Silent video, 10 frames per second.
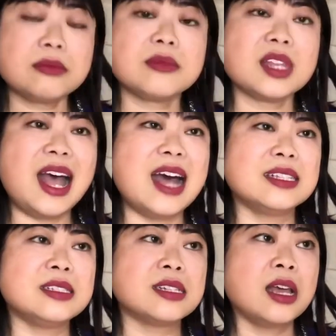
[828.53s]

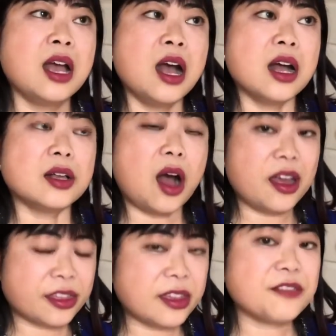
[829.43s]
And I
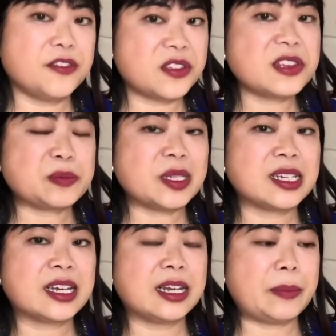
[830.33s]
think for this
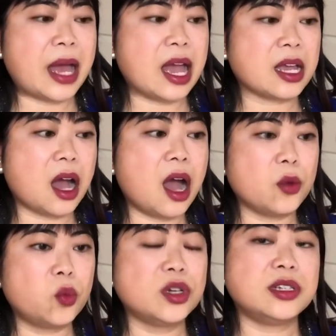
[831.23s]
particular bag, I
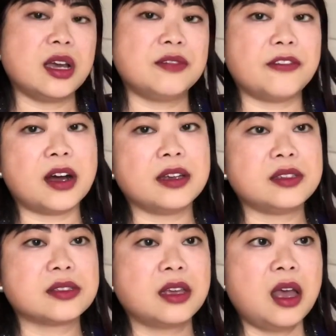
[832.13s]
would
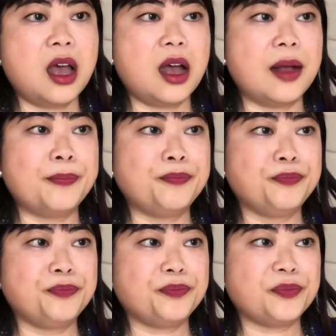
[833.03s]
advise,
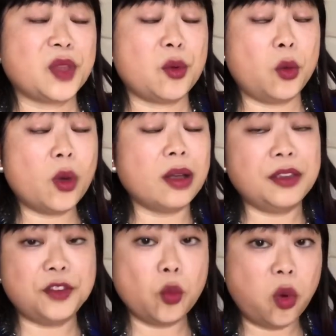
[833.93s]
well,
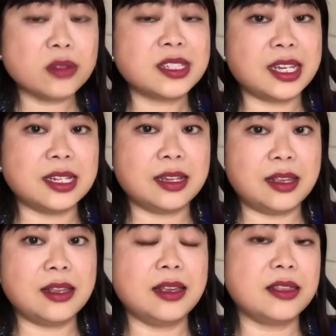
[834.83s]
if you want it
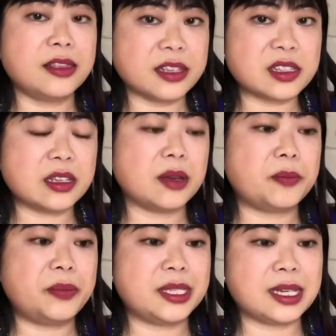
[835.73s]
in this
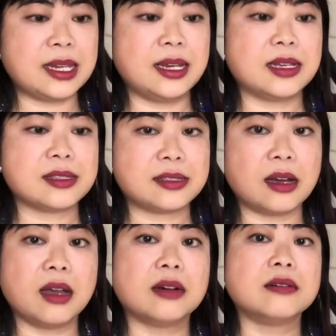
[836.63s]
particular
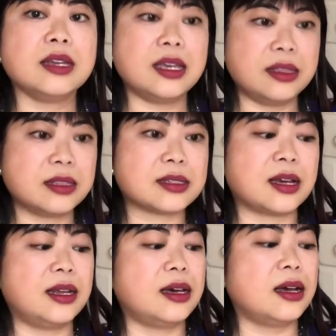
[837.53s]
style, in this
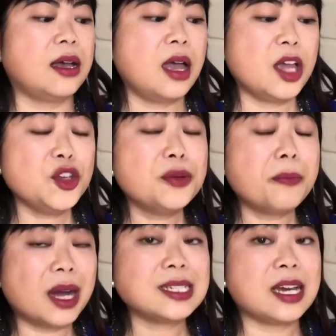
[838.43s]
color, you
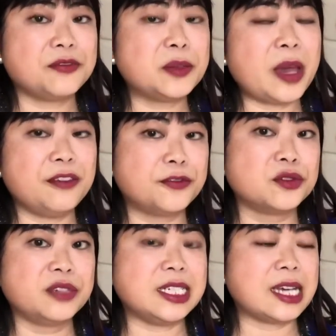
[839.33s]
might have to pay full
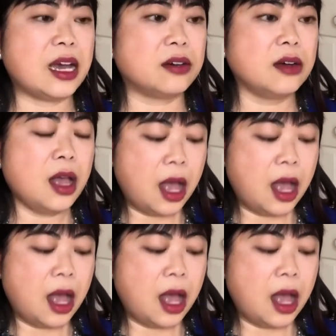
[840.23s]
retail.